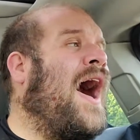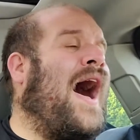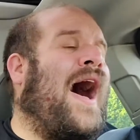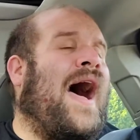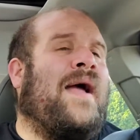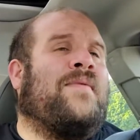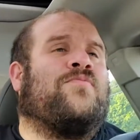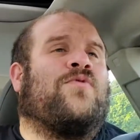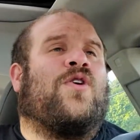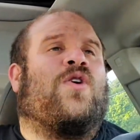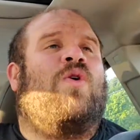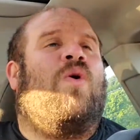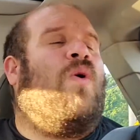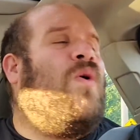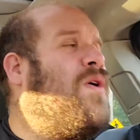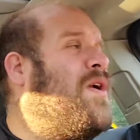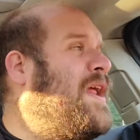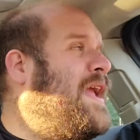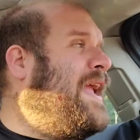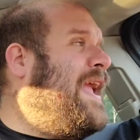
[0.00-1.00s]
I'm
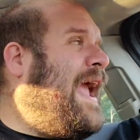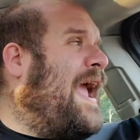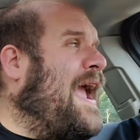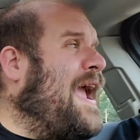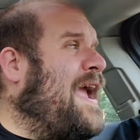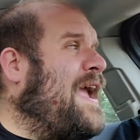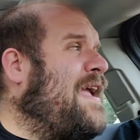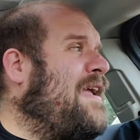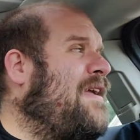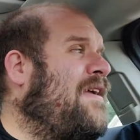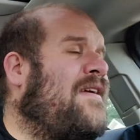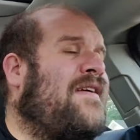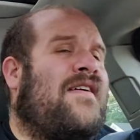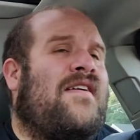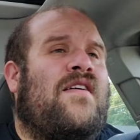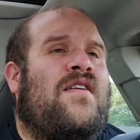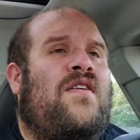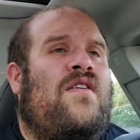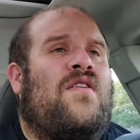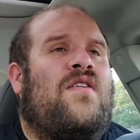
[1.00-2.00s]
recording a
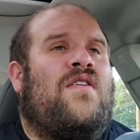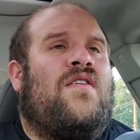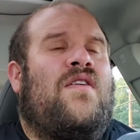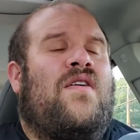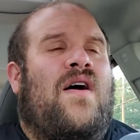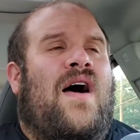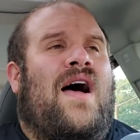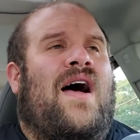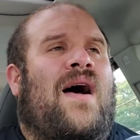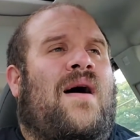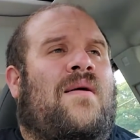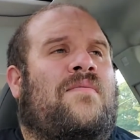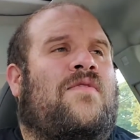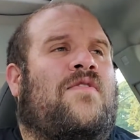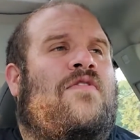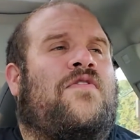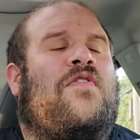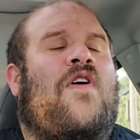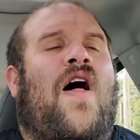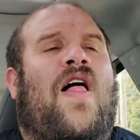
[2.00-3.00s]

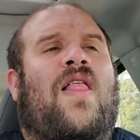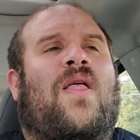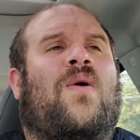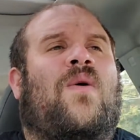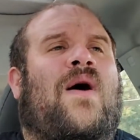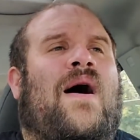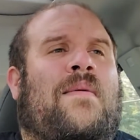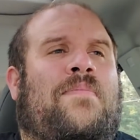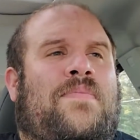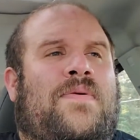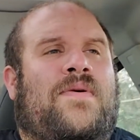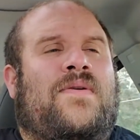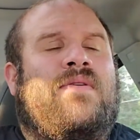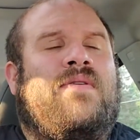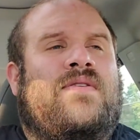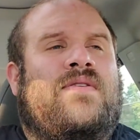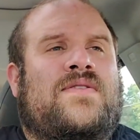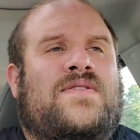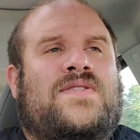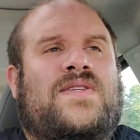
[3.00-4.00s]
um, follow up
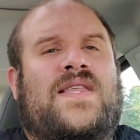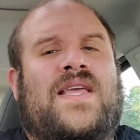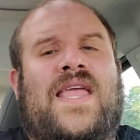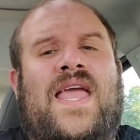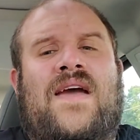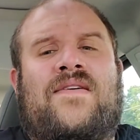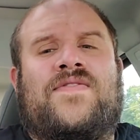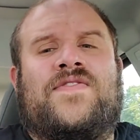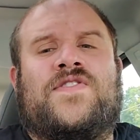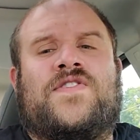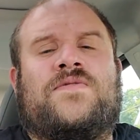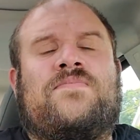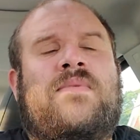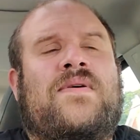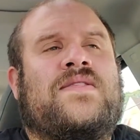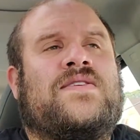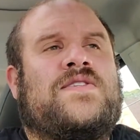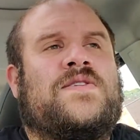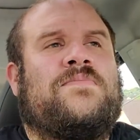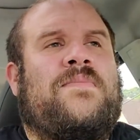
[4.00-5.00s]
to the Kevin
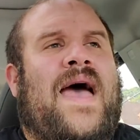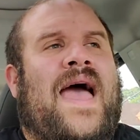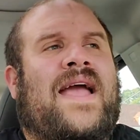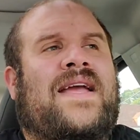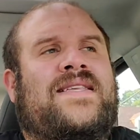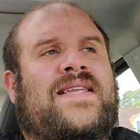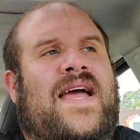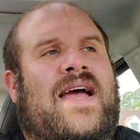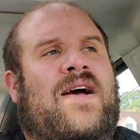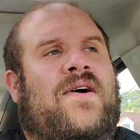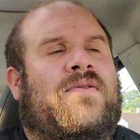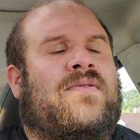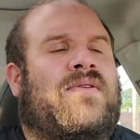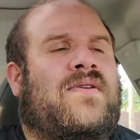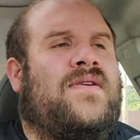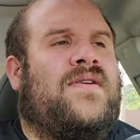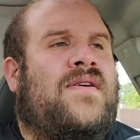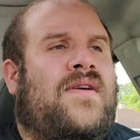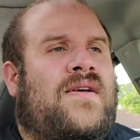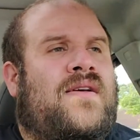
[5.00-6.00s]
Smith
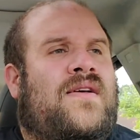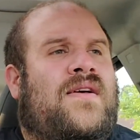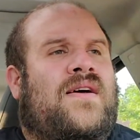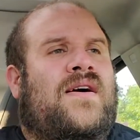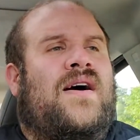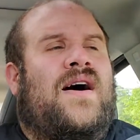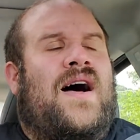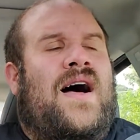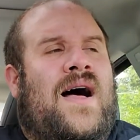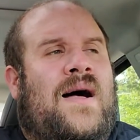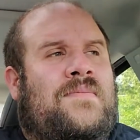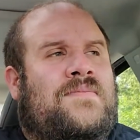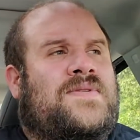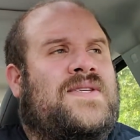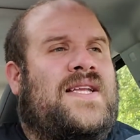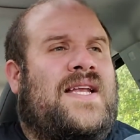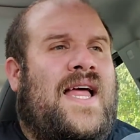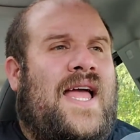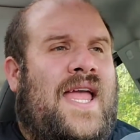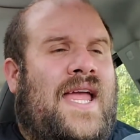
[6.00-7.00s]
SmackDown um,
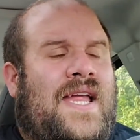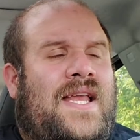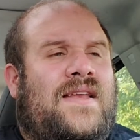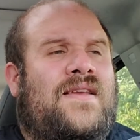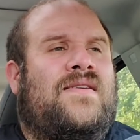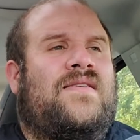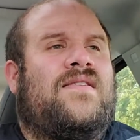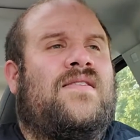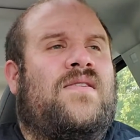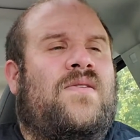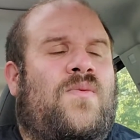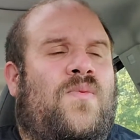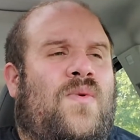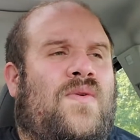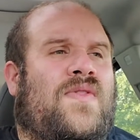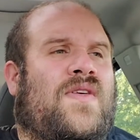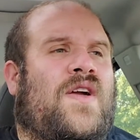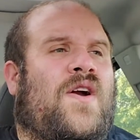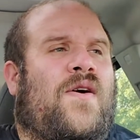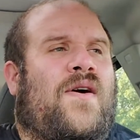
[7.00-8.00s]
tonight
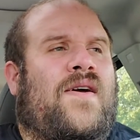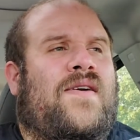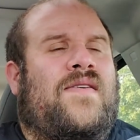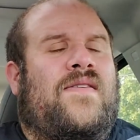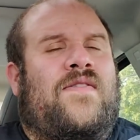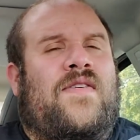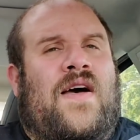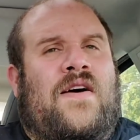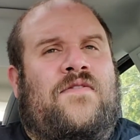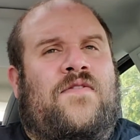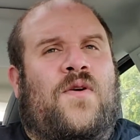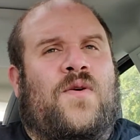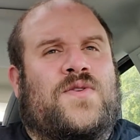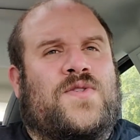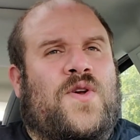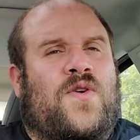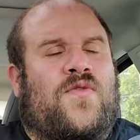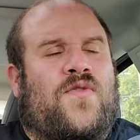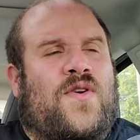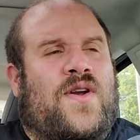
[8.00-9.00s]
with the uh,
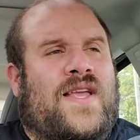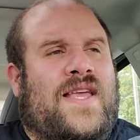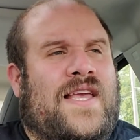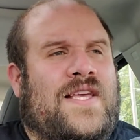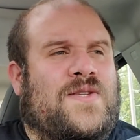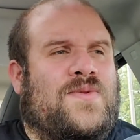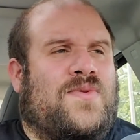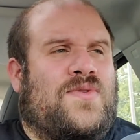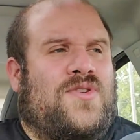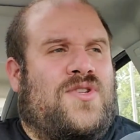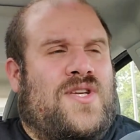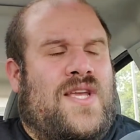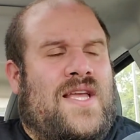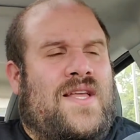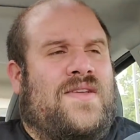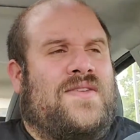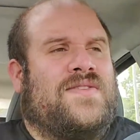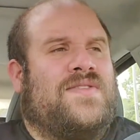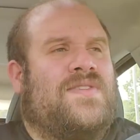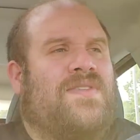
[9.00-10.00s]
folks over at Geeks with
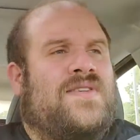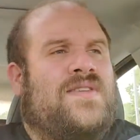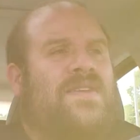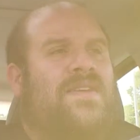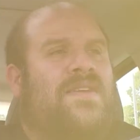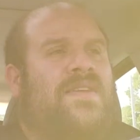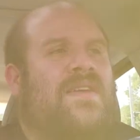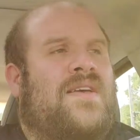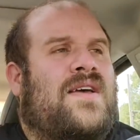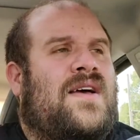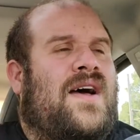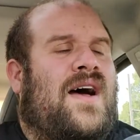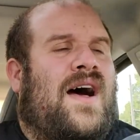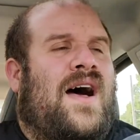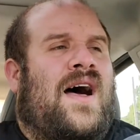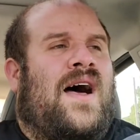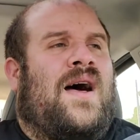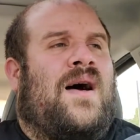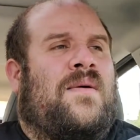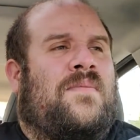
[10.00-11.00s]
Shields.
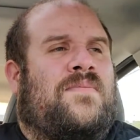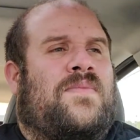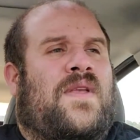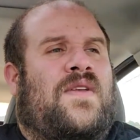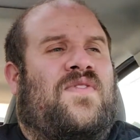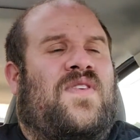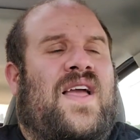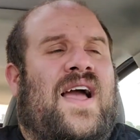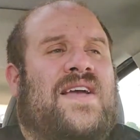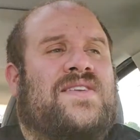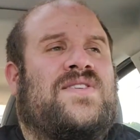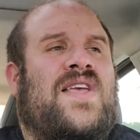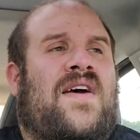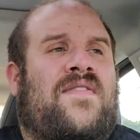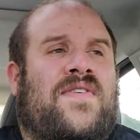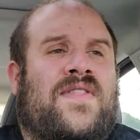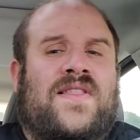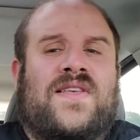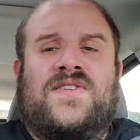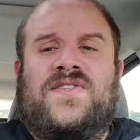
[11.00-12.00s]
Um, if you guys
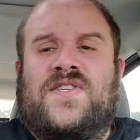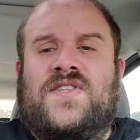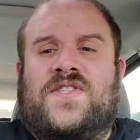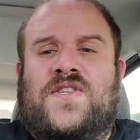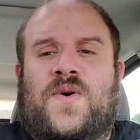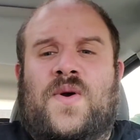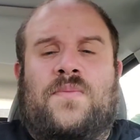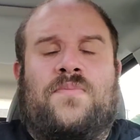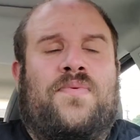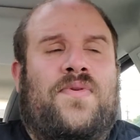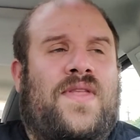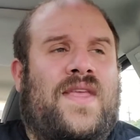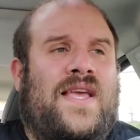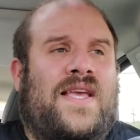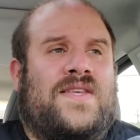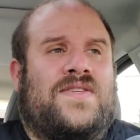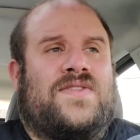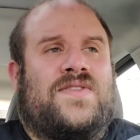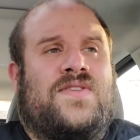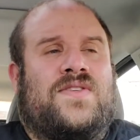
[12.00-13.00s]
haven't listened to it,
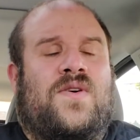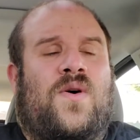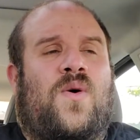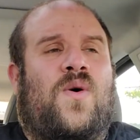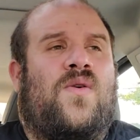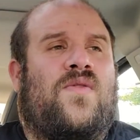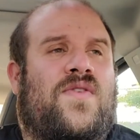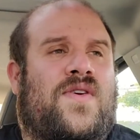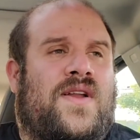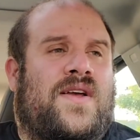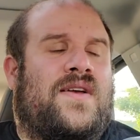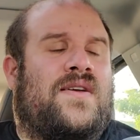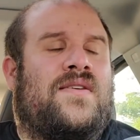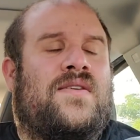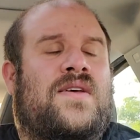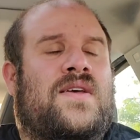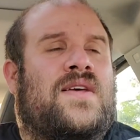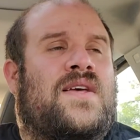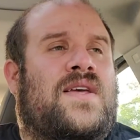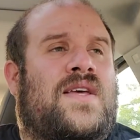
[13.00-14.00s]
please go over
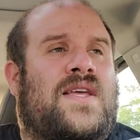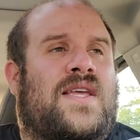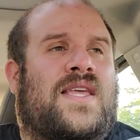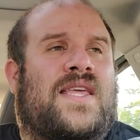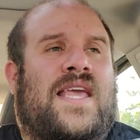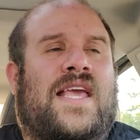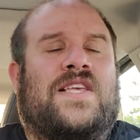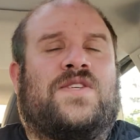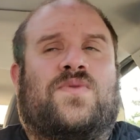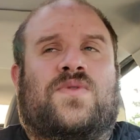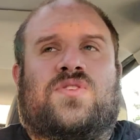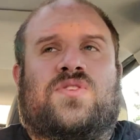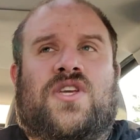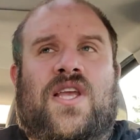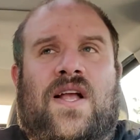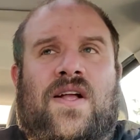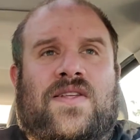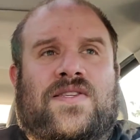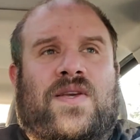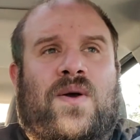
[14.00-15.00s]
to Geeks with
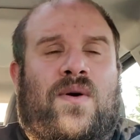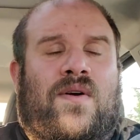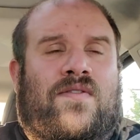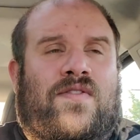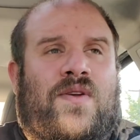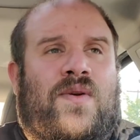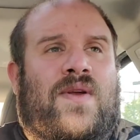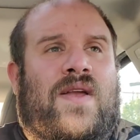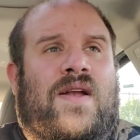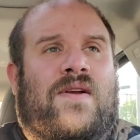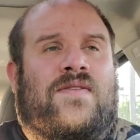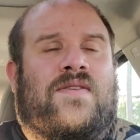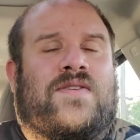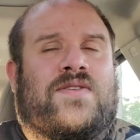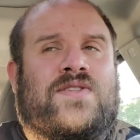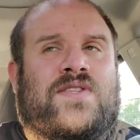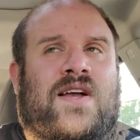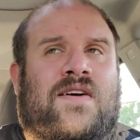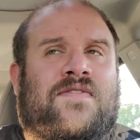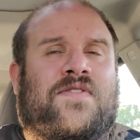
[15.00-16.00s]
Shields. However, you hear
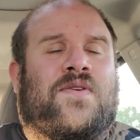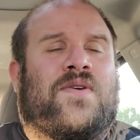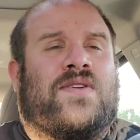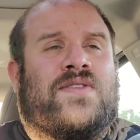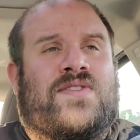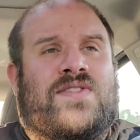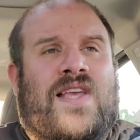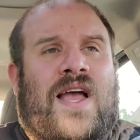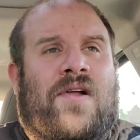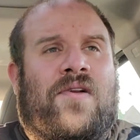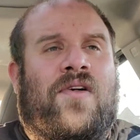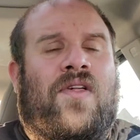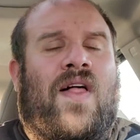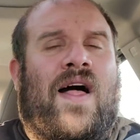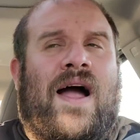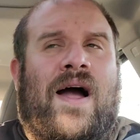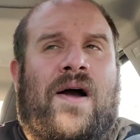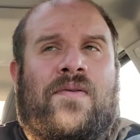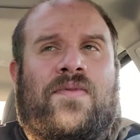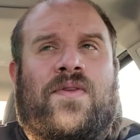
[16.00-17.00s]
their stuff, they're on
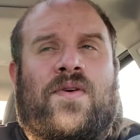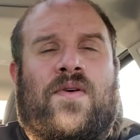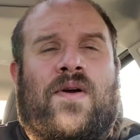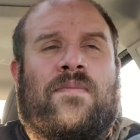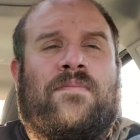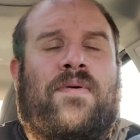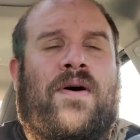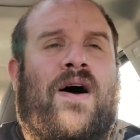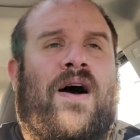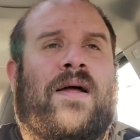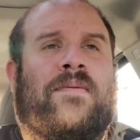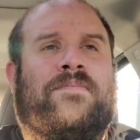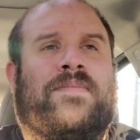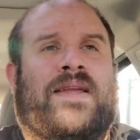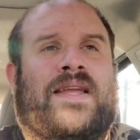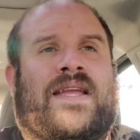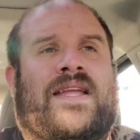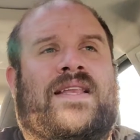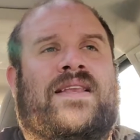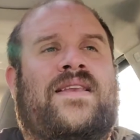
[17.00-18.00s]
SoundCloud, they're on
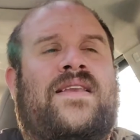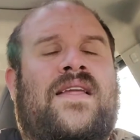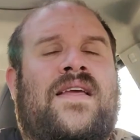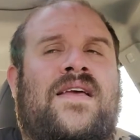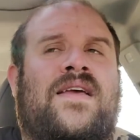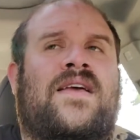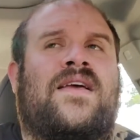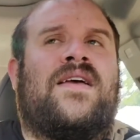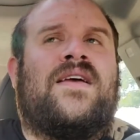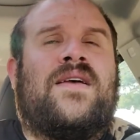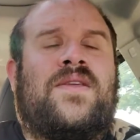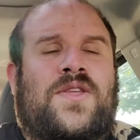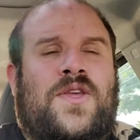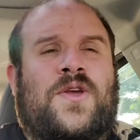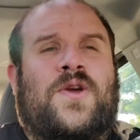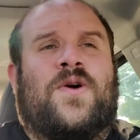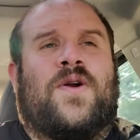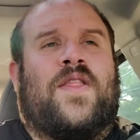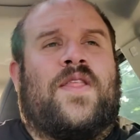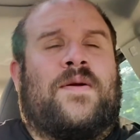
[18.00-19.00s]
Podbean. You
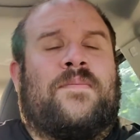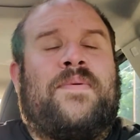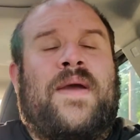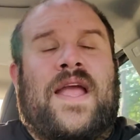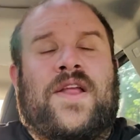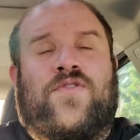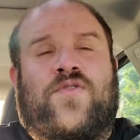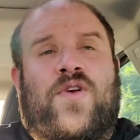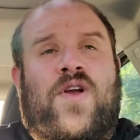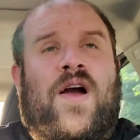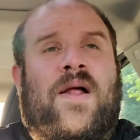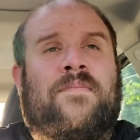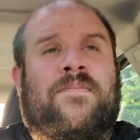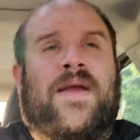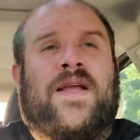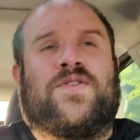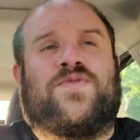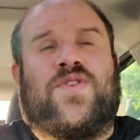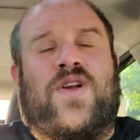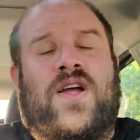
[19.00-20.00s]
can go to their Patreon,
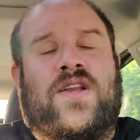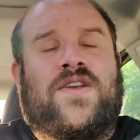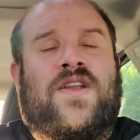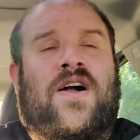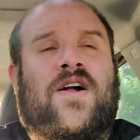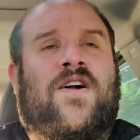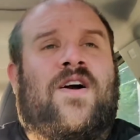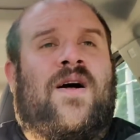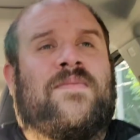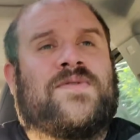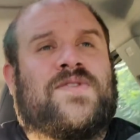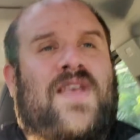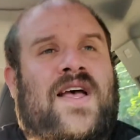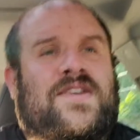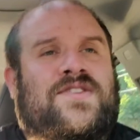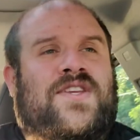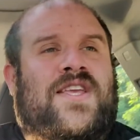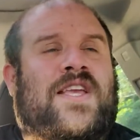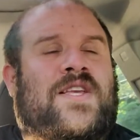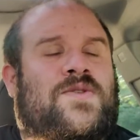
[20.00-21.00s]
patreon.com
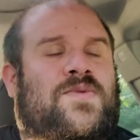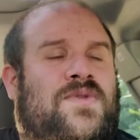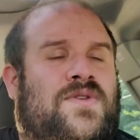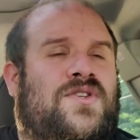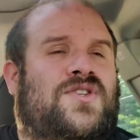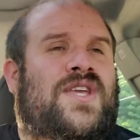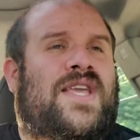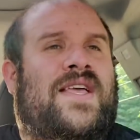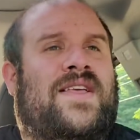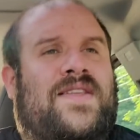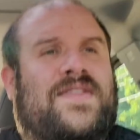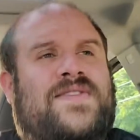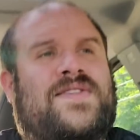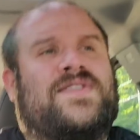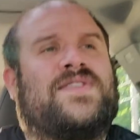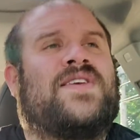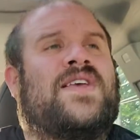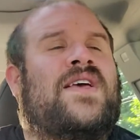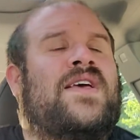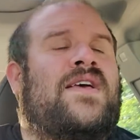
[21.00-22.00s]
slash Geeks with Shields